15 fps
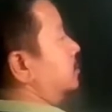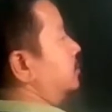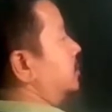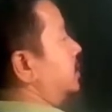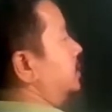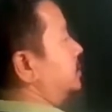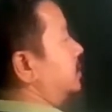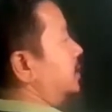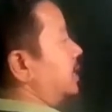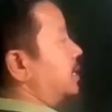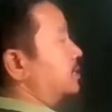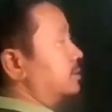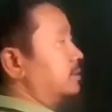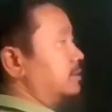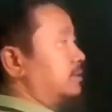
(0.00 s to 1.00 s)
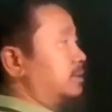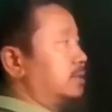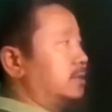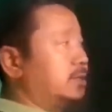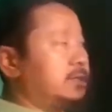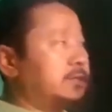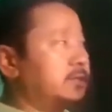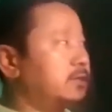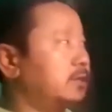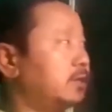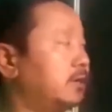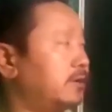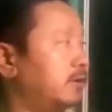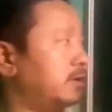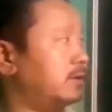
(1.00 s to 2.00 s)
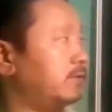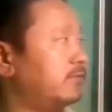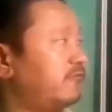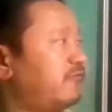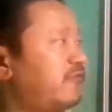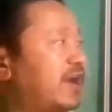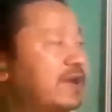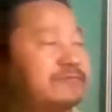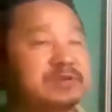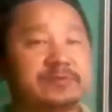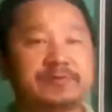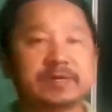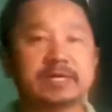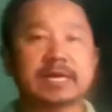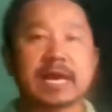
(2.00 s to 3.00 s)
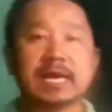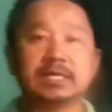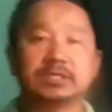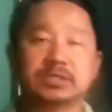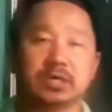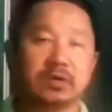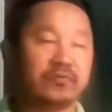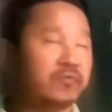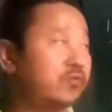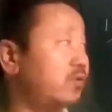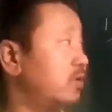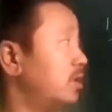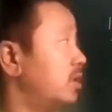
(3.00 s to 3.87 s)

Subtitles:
Okay, there are 5 different kinds of